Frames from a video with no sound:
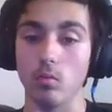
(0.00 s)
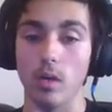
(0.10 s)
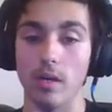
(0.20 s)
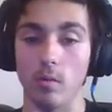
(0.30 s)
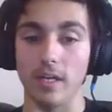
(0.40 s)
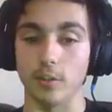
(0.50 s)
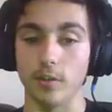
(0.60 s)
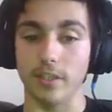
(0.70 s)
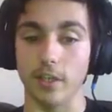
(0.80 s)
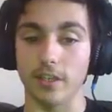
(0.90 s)
we're,
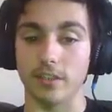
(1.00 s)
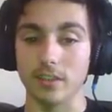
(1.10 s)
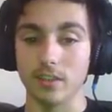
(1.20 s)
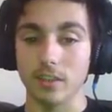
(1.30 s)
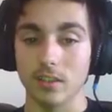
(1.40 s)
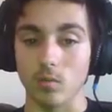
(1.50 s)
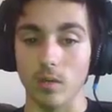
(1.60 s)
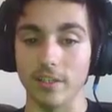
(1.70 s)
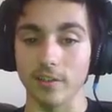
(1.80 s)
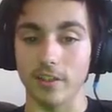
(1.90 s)
doing good.
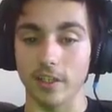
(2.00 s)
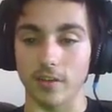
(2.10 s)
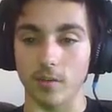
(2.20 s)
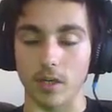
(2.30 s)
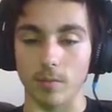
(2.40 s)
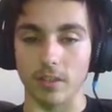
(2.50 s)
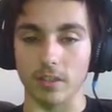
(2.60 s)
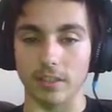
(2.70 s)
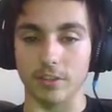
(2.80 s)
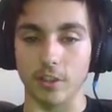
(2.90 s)
We're doing good at the
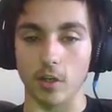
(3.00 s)
moment, and do you